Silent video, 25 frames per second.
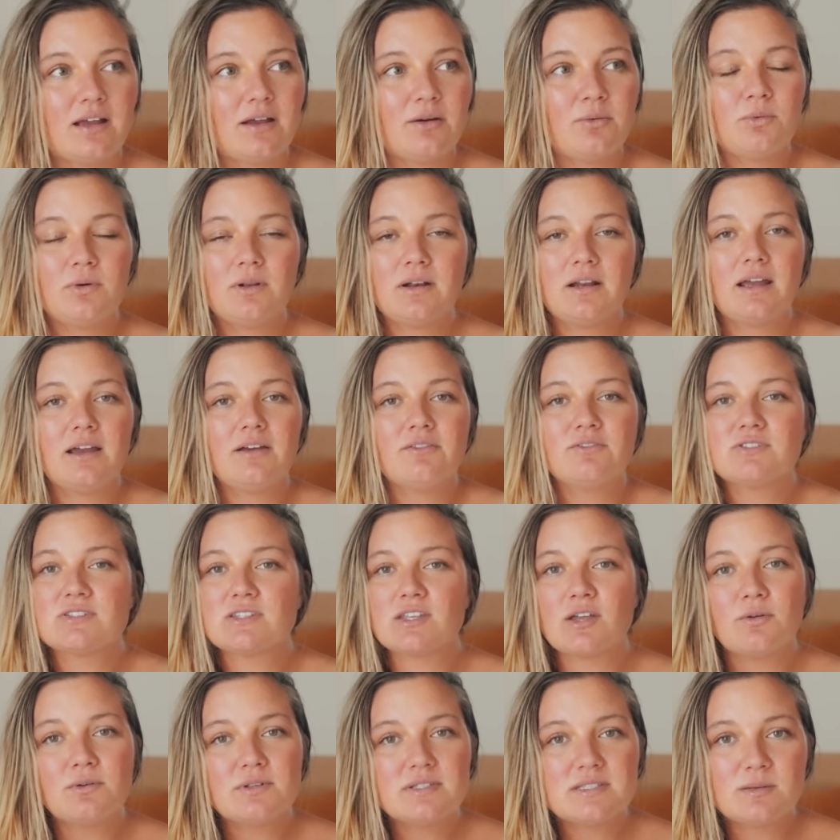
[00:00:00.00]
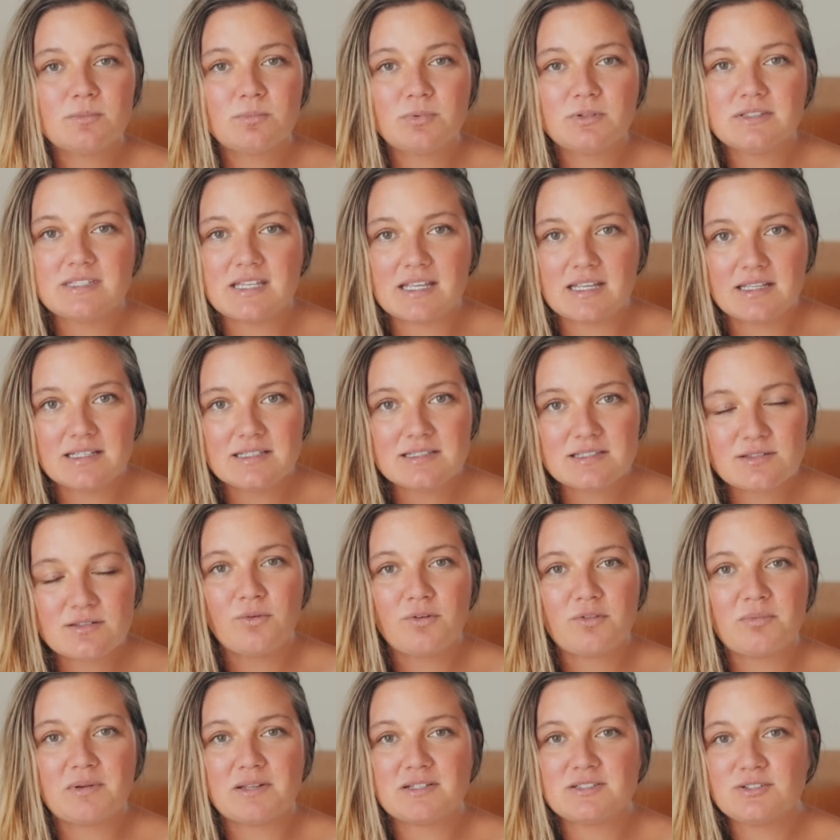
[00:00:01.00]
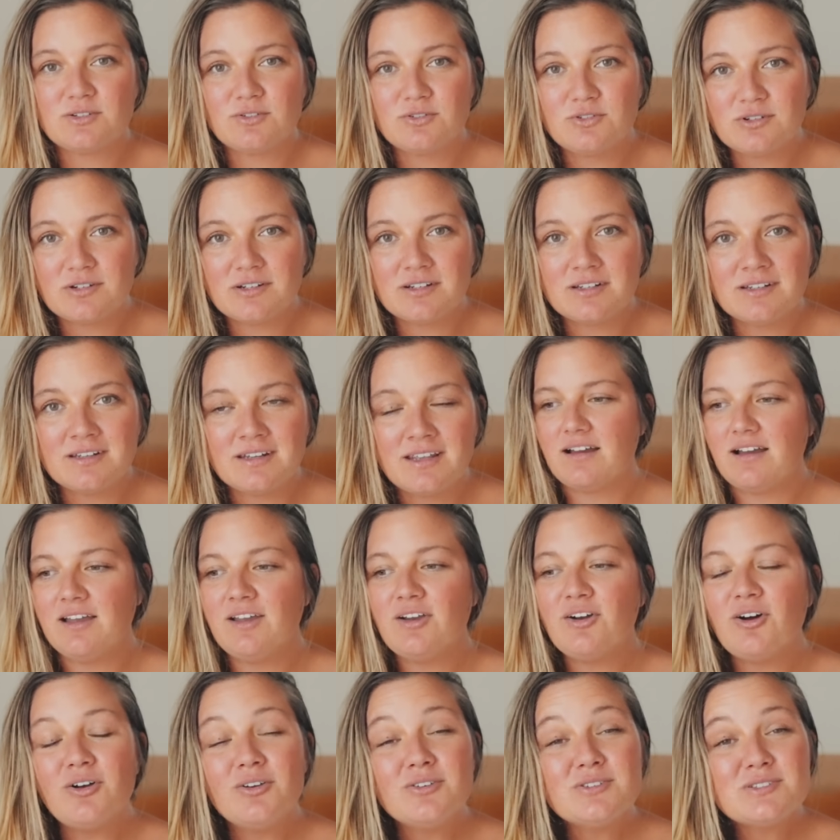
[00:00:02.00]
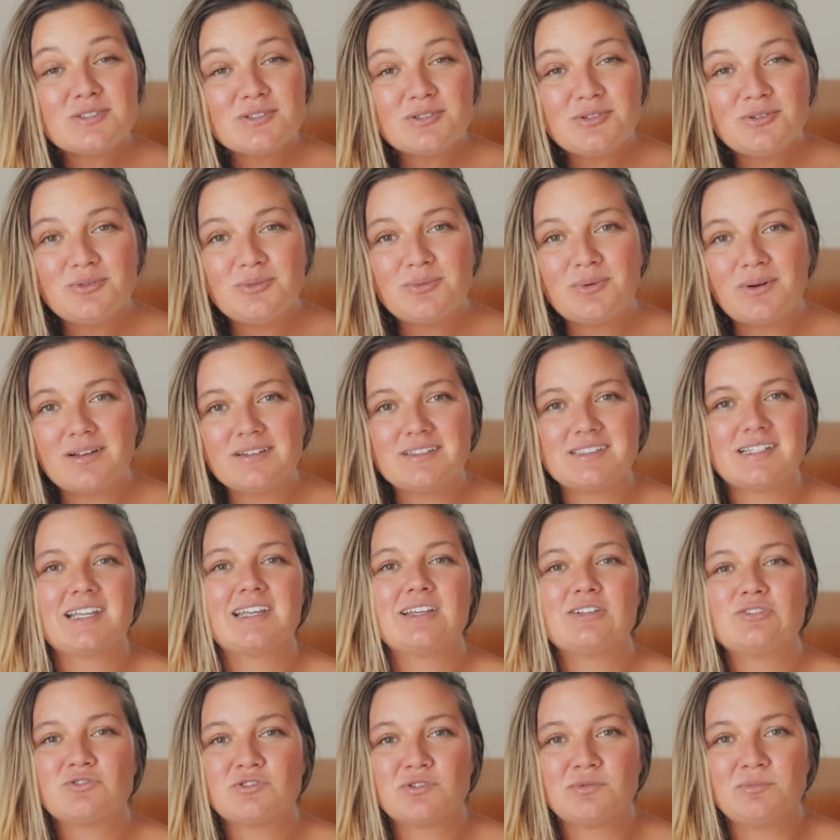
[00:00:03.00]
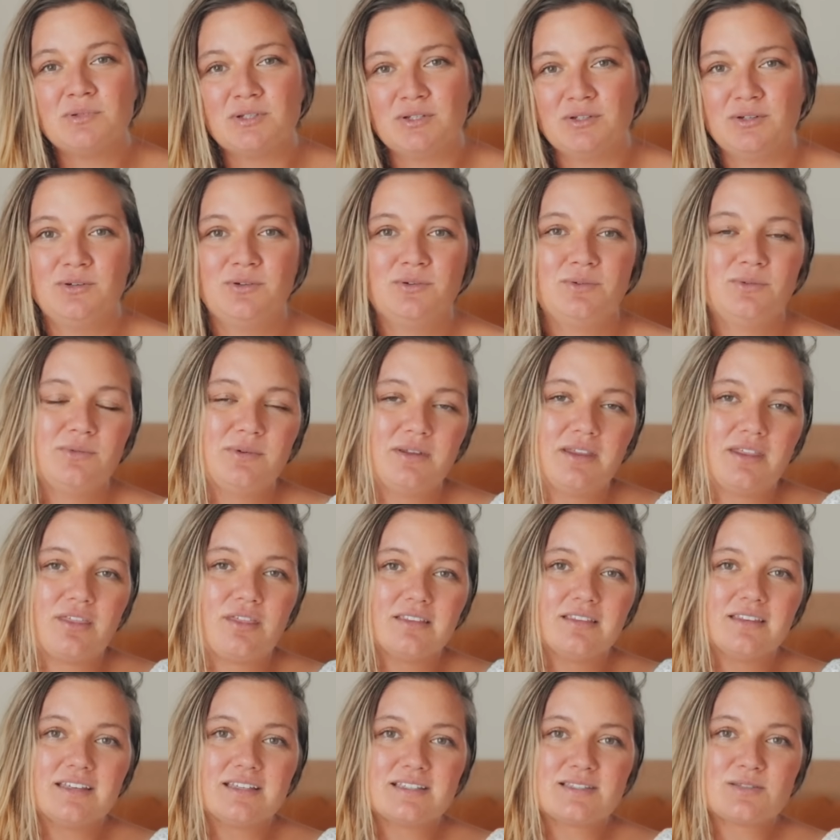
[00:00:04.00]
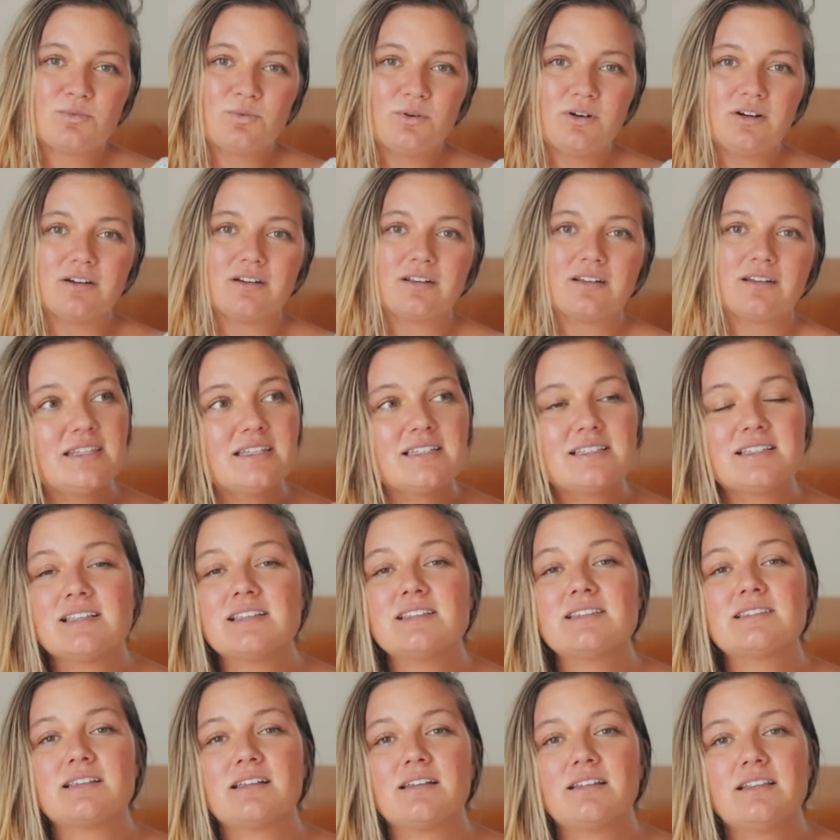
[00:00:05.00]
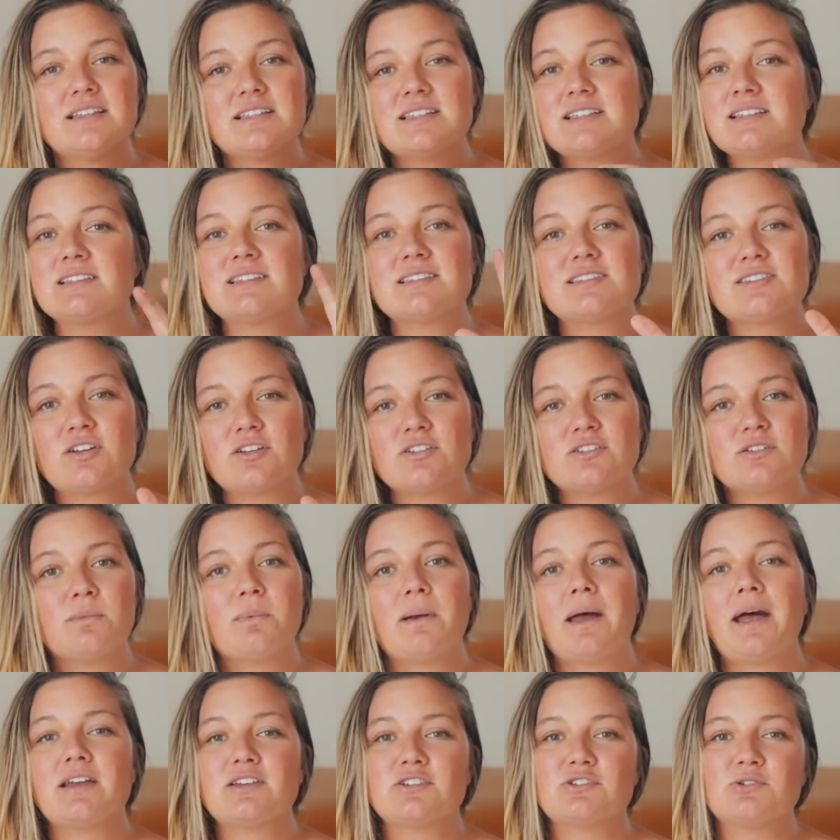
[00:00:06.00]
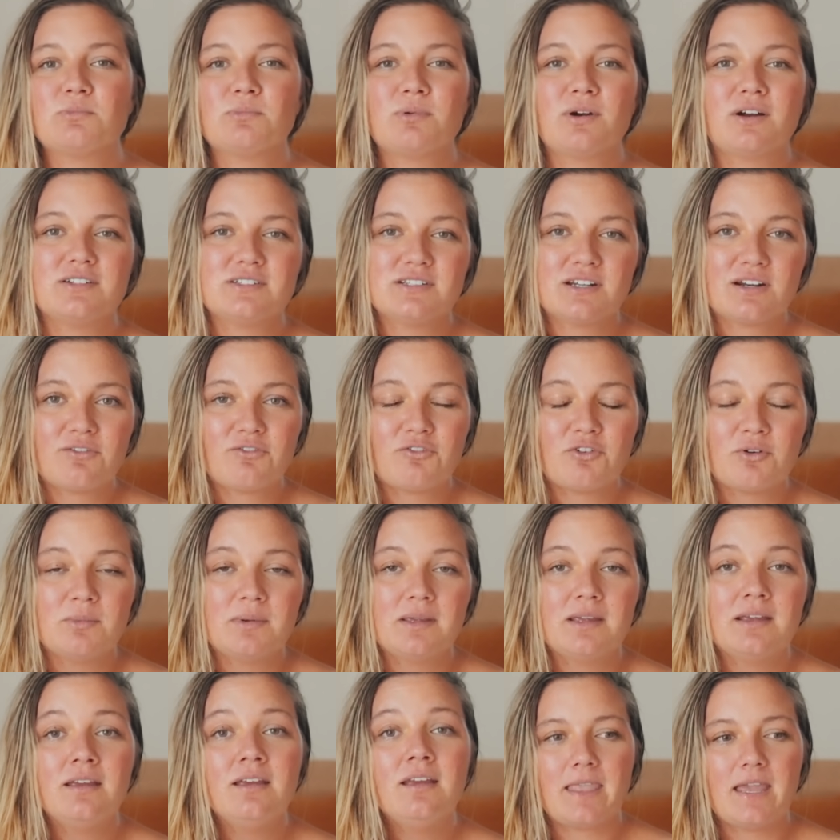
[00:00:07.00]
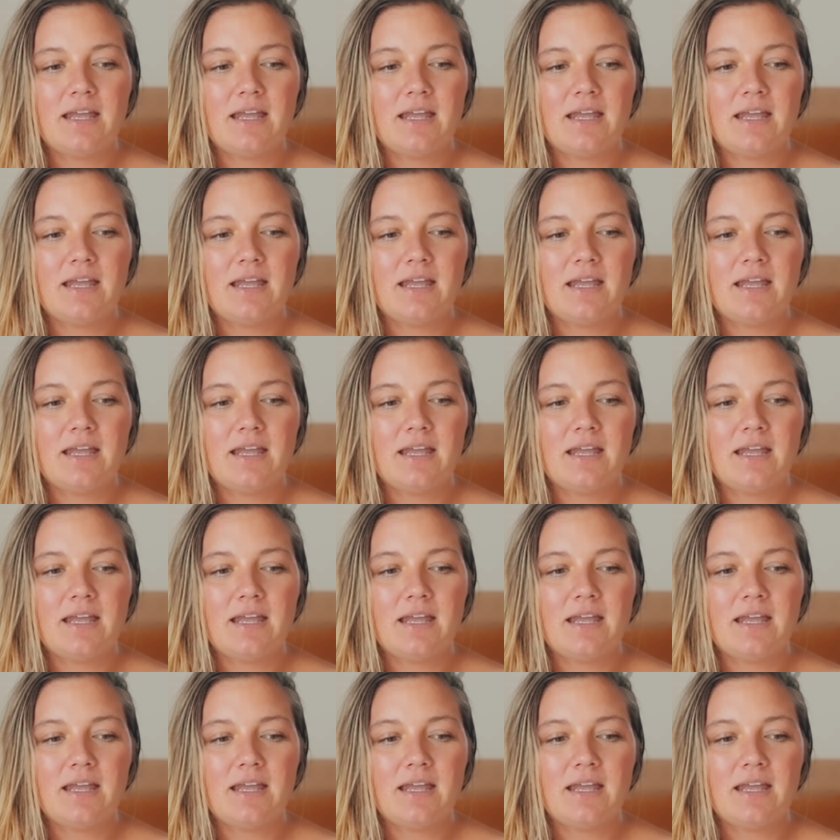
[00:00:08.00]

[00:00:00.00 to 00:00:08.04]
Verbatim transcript: I want to have slow and simple days with my children. I also want to contribute with this work. This is, this is such a passion project for me.